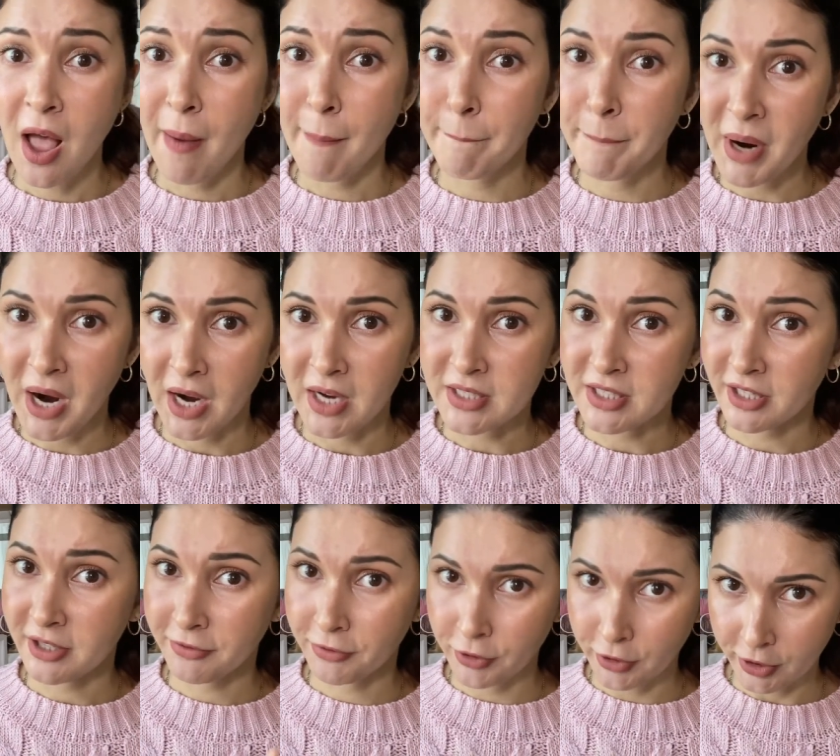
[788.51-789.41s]
But
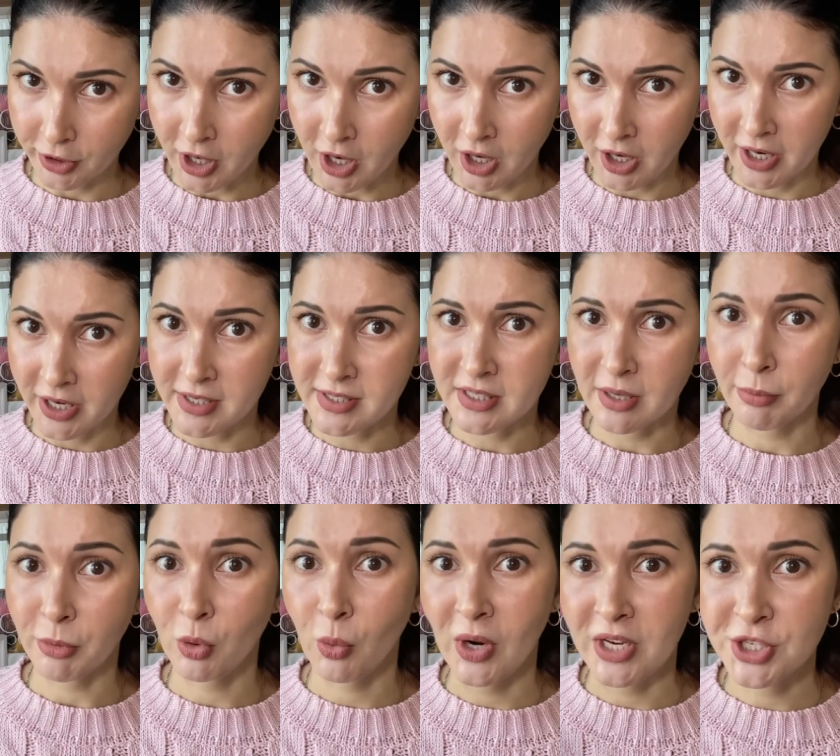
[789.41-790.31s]
if there are some
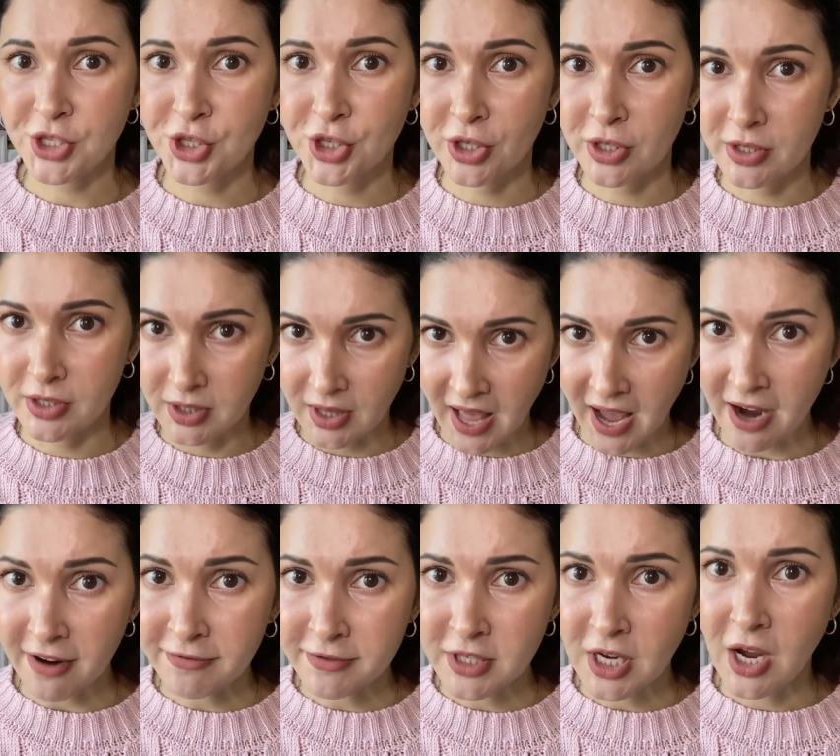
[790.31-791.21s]
questions
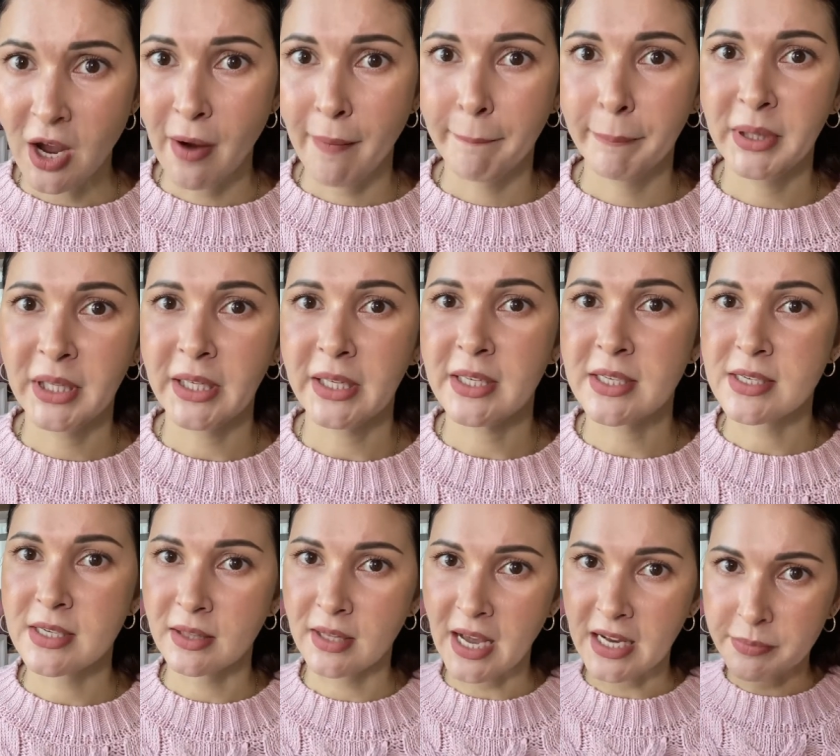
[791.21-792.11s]
left,
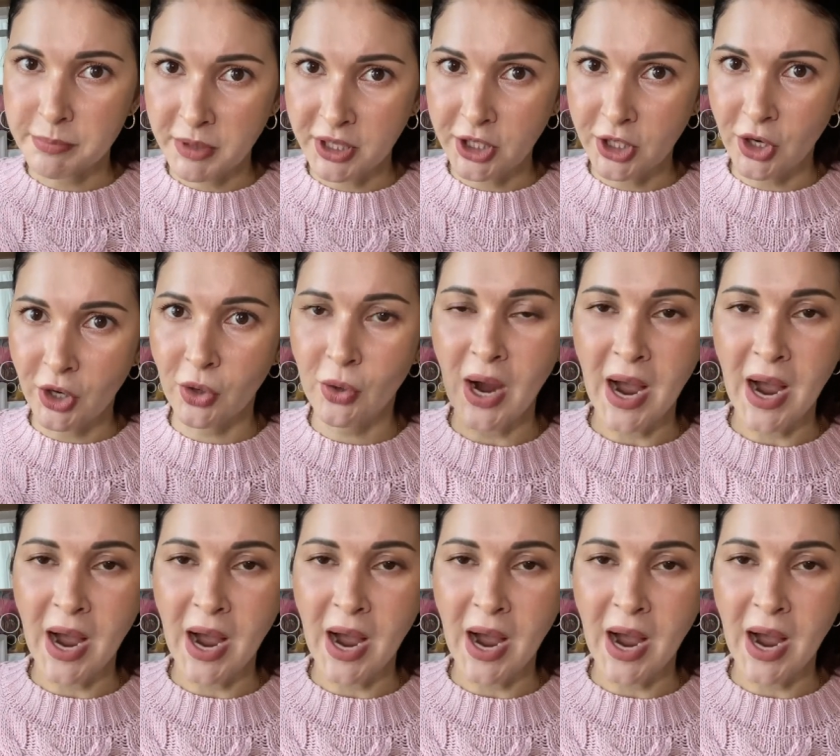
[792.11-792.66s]
please let me know.